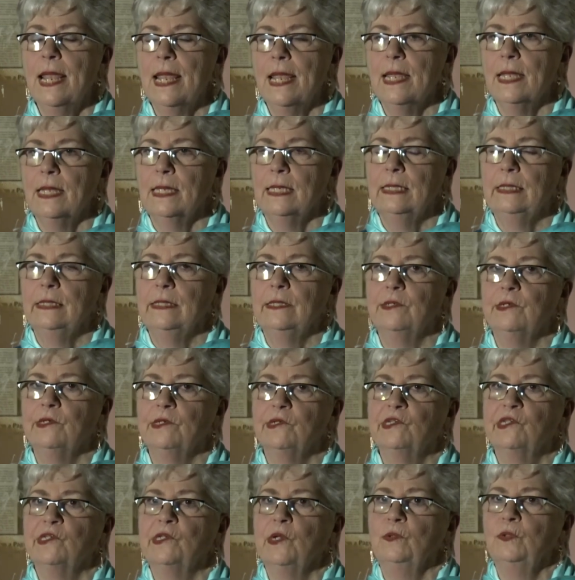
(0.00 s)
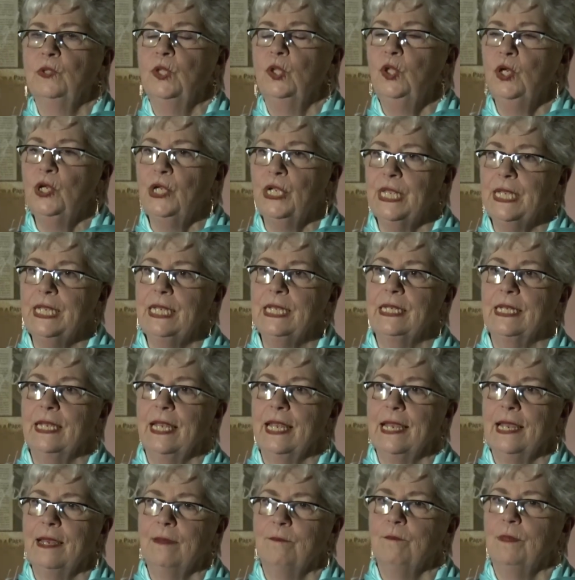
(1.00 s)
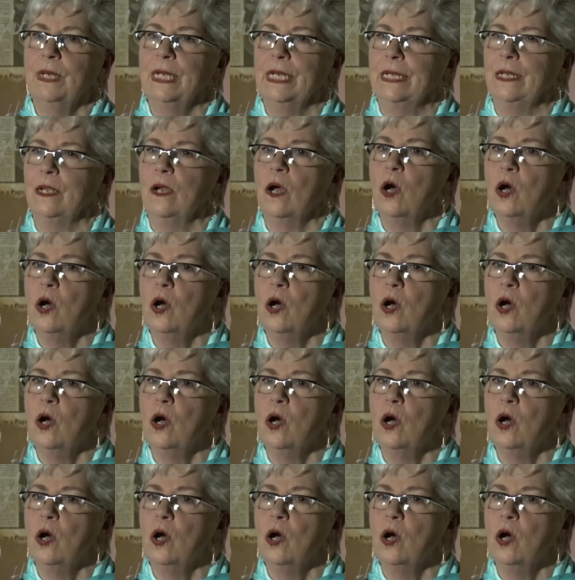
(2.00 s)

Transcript: And so looking at my